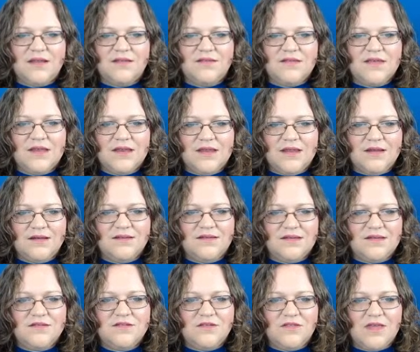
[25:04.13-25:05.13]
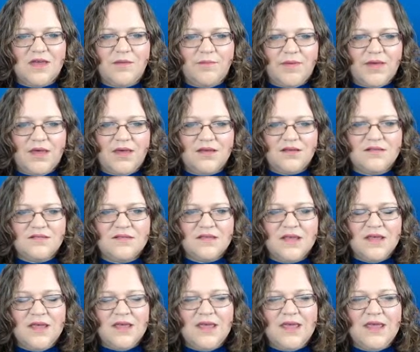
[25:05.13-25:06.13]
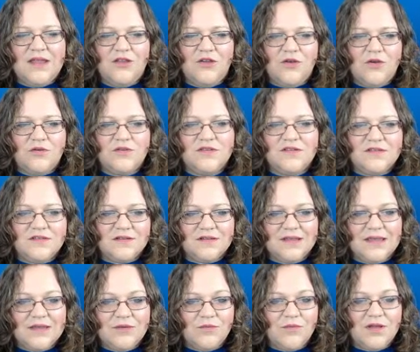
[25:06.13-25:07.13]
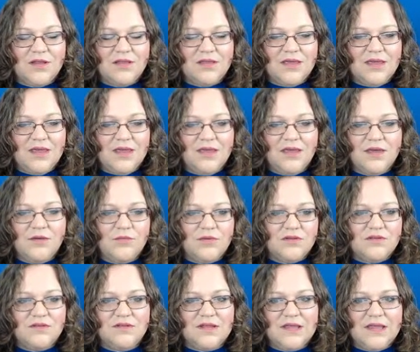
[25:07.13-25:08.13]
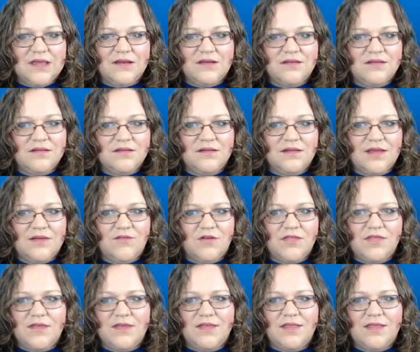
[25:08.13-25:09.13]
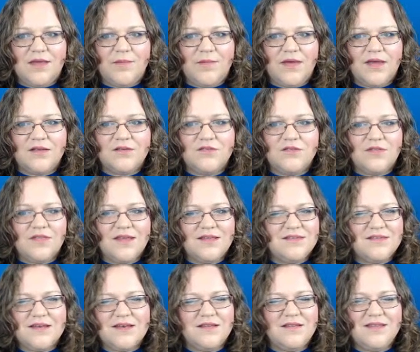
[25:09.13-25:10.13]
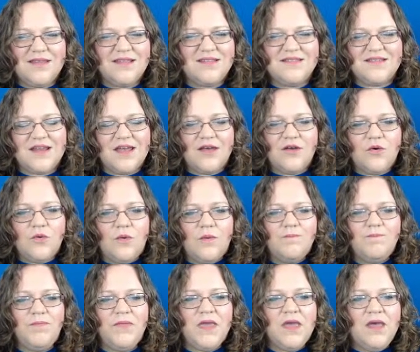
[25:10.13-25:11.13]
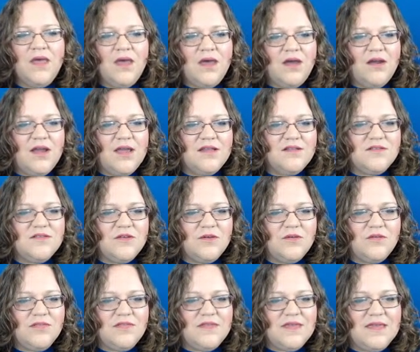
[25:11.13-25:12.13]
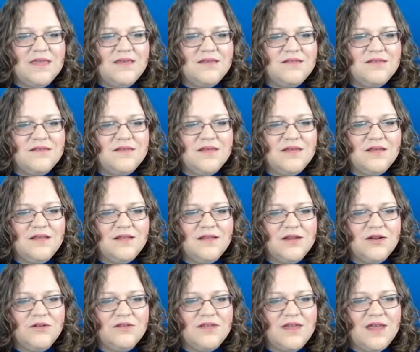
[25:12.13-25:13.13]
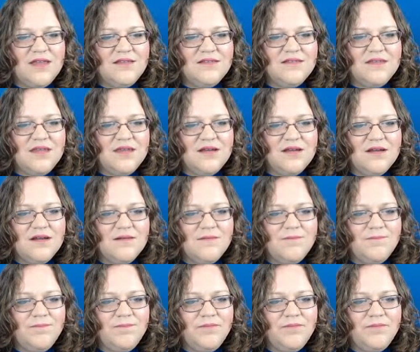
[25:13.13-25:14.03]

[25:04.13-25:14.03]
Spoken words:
it's connected to that box and you go to delete one thing, it will delete everything in that box. So that's not cool. All right, so these little dots here,